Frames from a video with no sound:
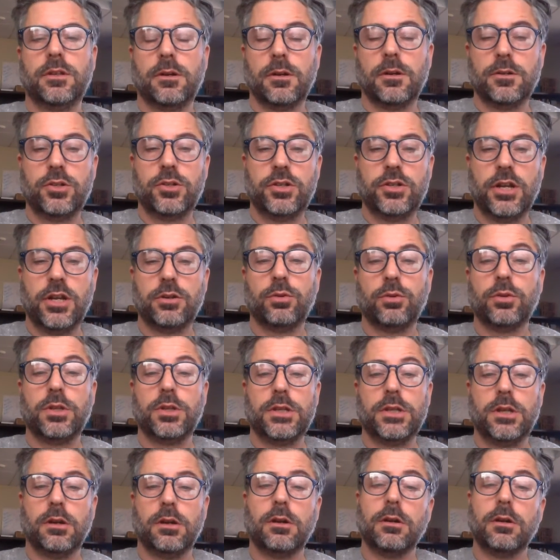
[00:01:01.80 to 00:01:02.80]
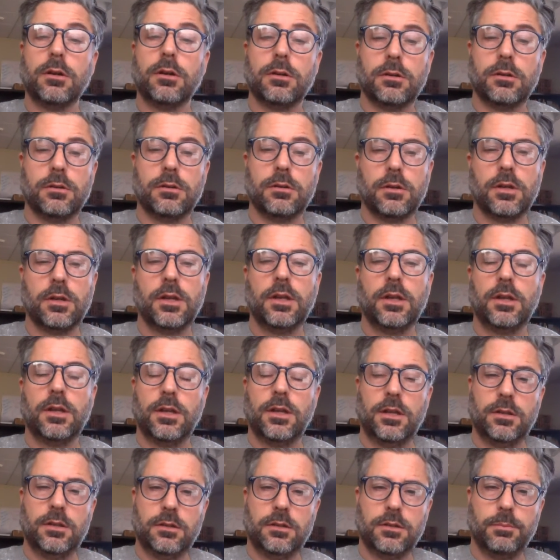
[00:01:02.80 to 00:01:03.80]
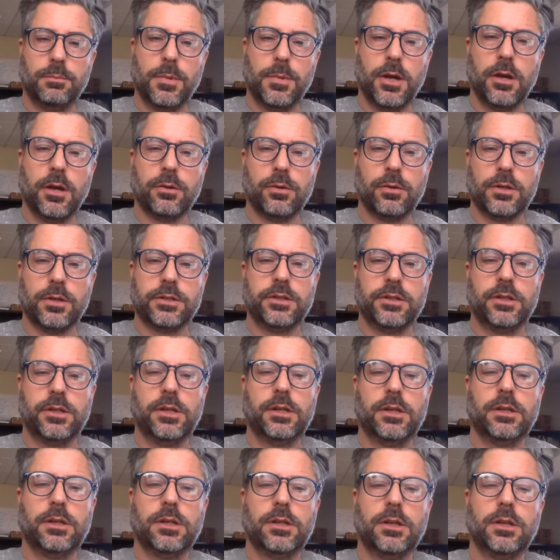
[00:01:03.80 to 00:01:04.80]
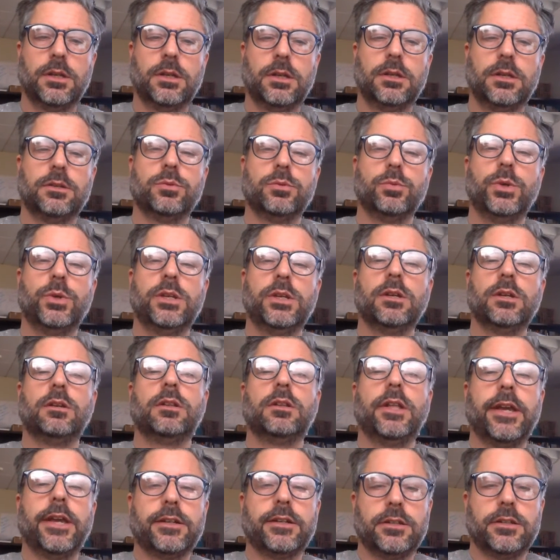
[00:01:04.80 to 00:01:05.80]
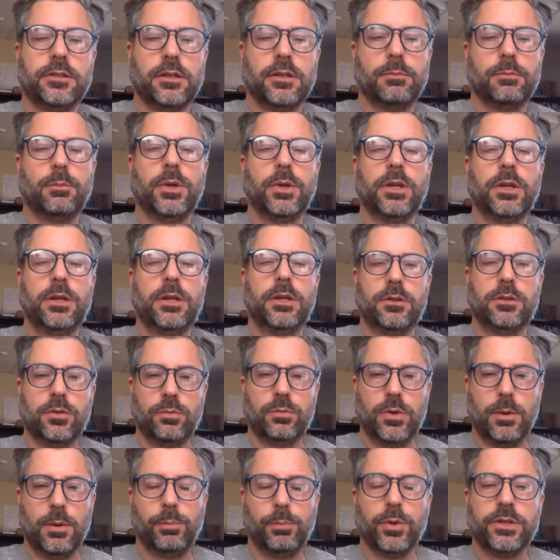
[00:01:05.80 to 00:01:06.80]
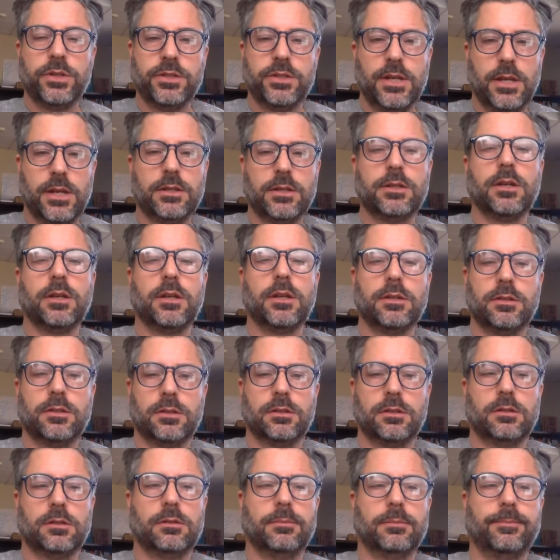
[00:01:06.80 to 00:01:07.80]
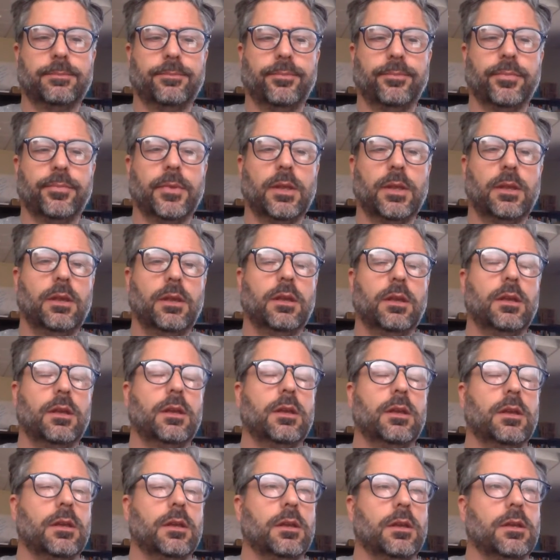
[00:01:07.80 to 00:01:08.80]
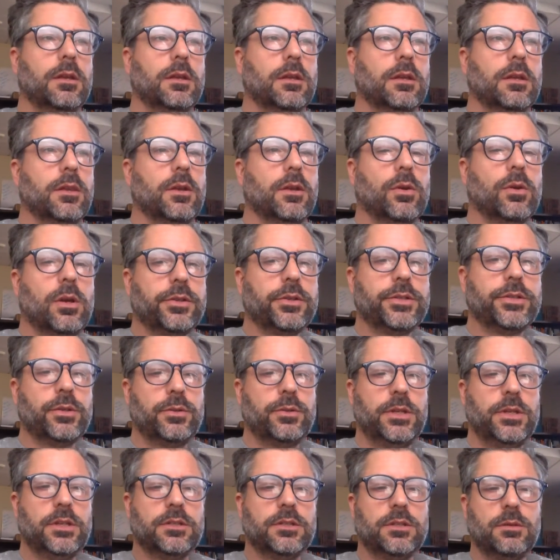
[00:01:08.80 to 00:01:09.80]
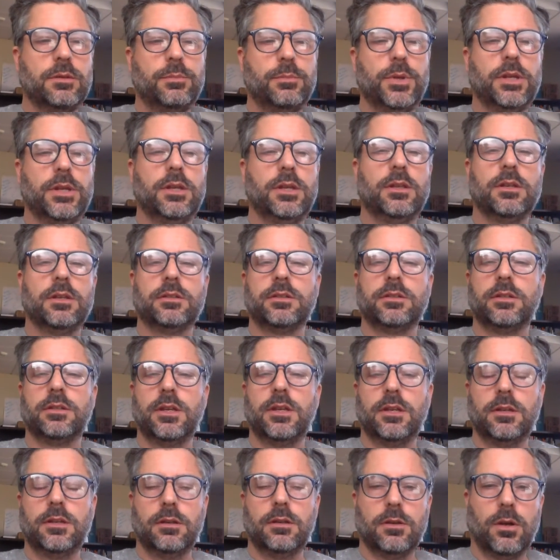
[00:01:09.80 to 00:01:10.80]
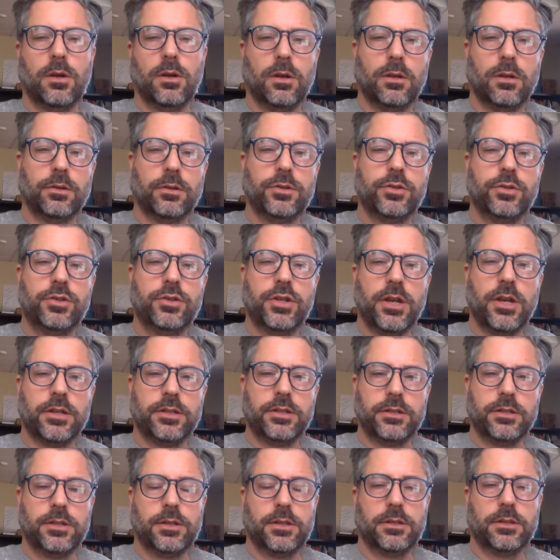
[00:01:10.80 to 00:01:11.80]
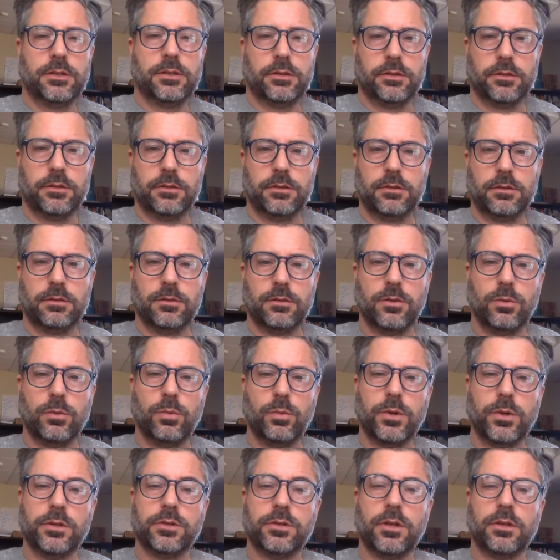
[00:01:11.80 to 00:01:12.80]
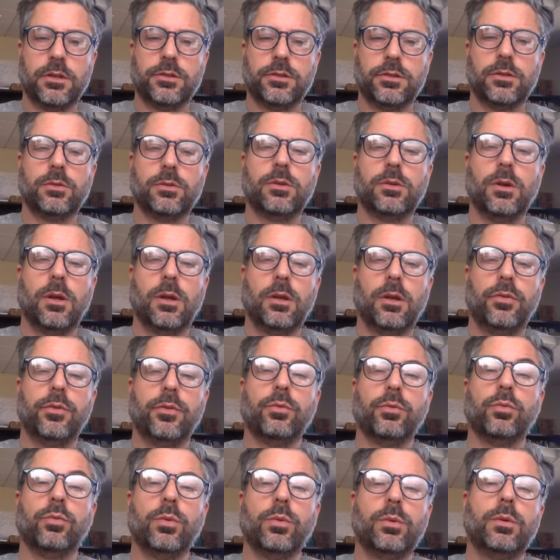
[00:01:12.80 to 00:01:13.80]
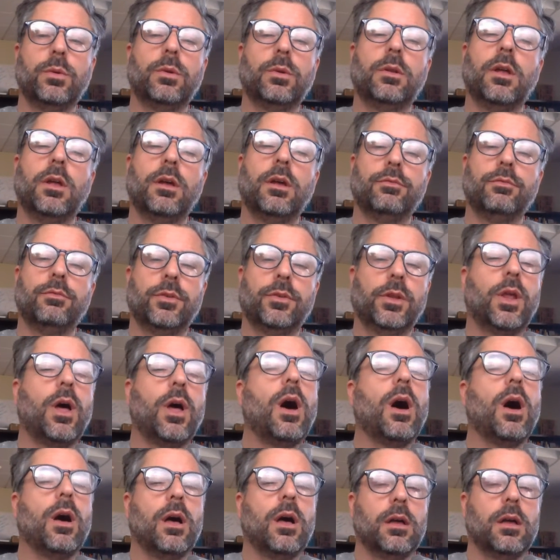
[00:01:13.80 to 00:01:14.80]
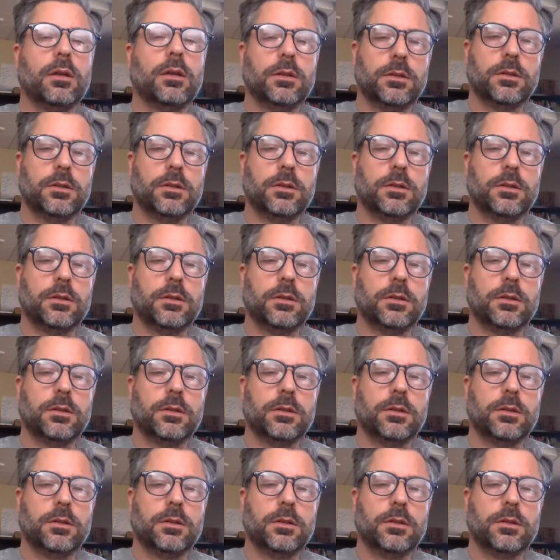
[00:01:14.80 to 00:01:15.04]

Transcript: are generally heard in a democracy, is we elect somebody to represent us. There also needs to be this thing called justice, or what is also called the rule of law.